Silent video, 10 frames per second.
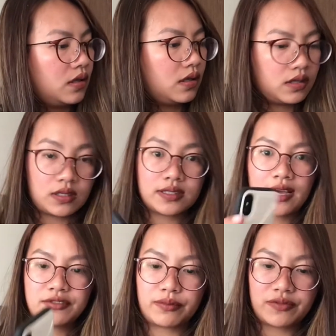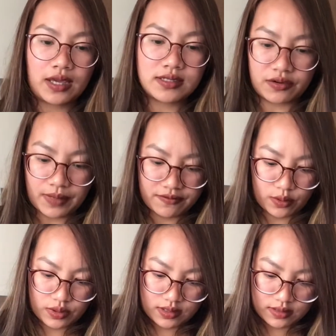and I'll just have to move the casing of my
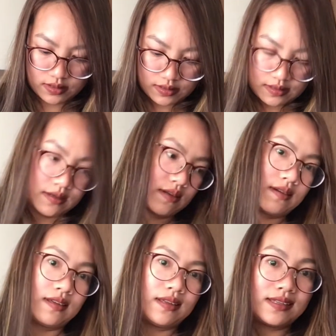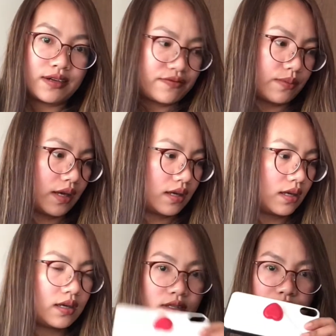phone. Easier for me.
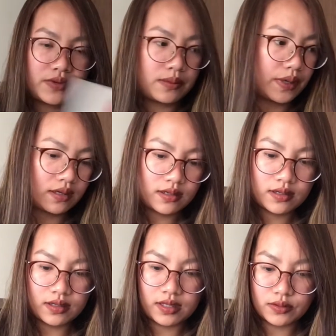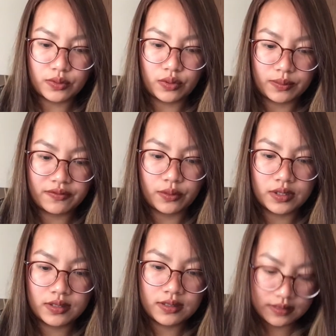This one's really big. I think it won't hold my phone.
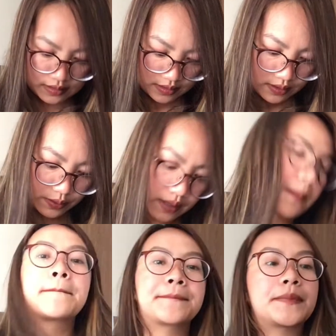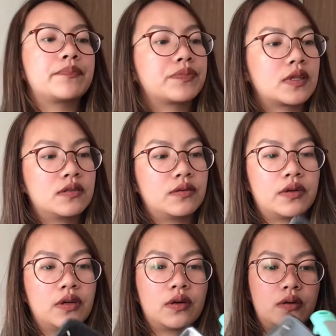Okay, so there
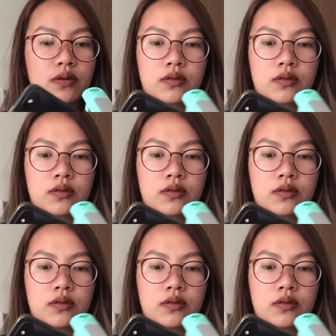we go. Turn on the camera. Okay, there we go.